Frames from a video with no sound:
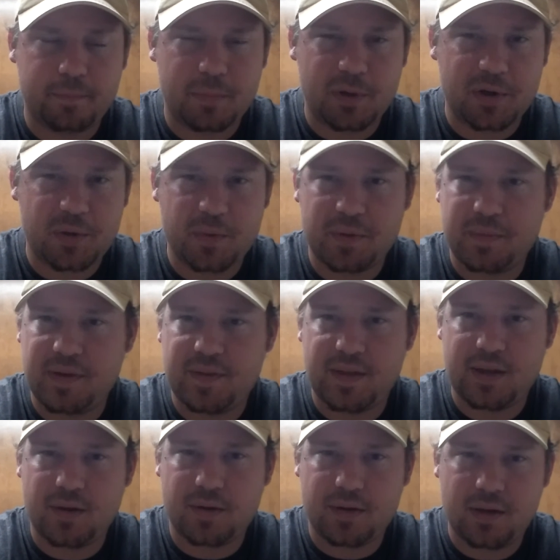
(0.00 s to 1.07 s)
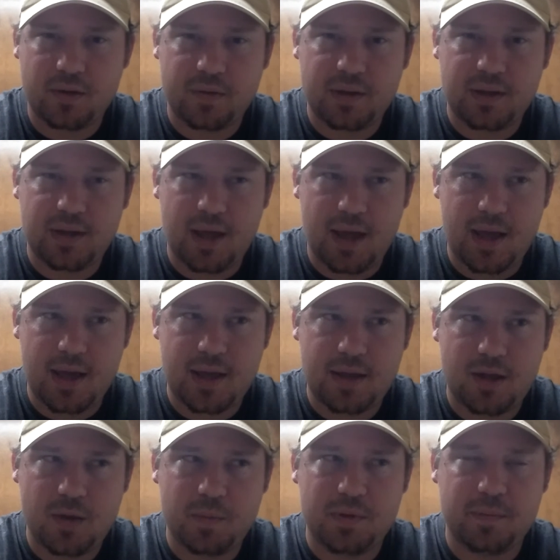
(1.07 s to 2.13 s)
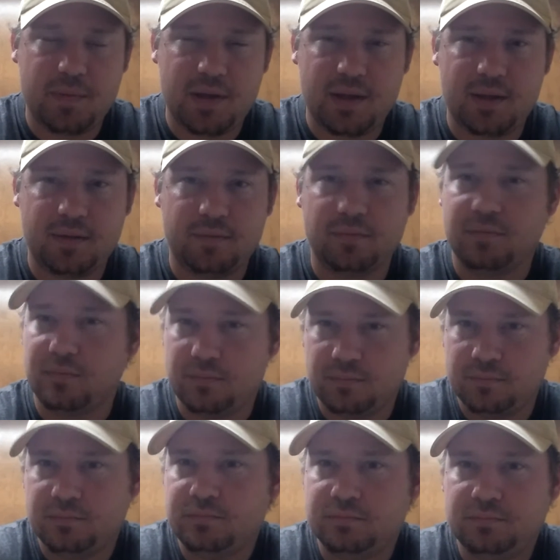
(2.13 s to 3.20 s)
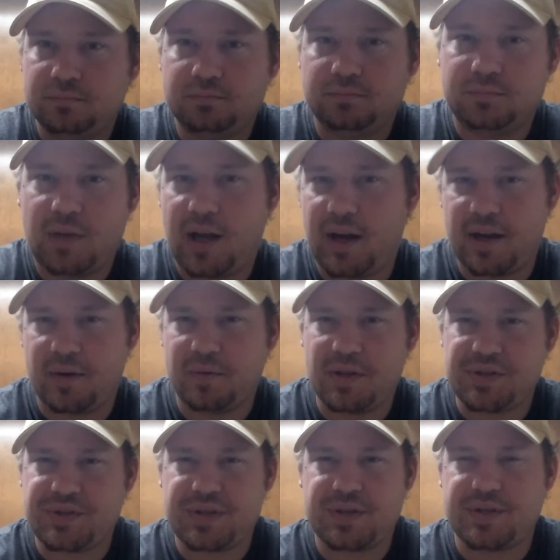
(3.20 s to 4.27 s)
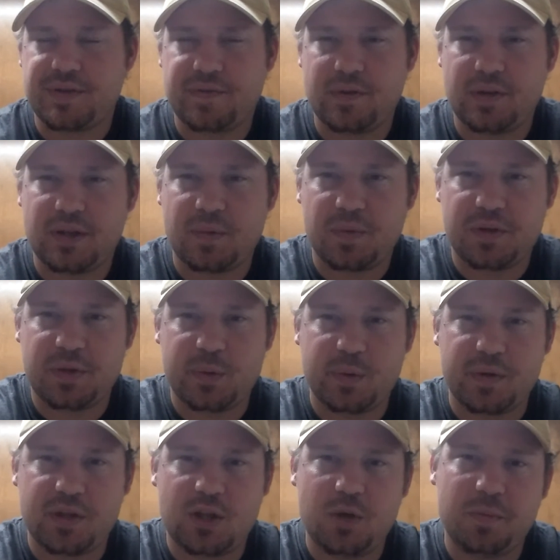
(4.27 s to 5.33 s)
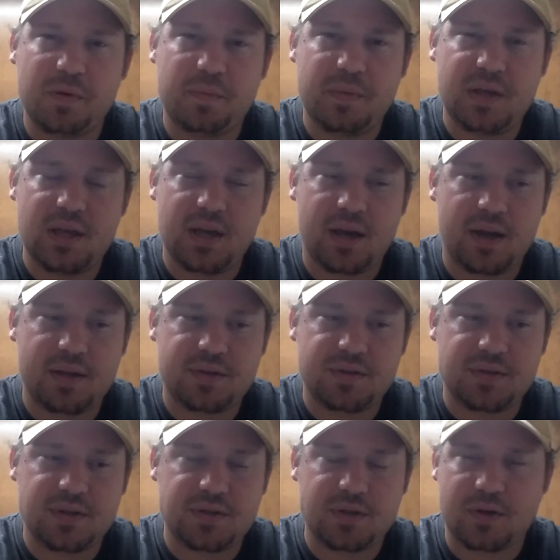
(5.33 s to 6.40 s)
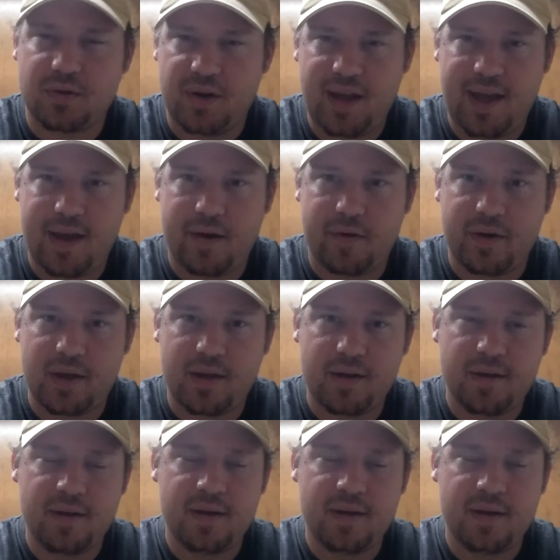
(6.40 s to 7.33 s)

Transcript: Murder would mean that you're killing a human being. I don't necessarily feel that we're dealing with a human being. It's a gray area.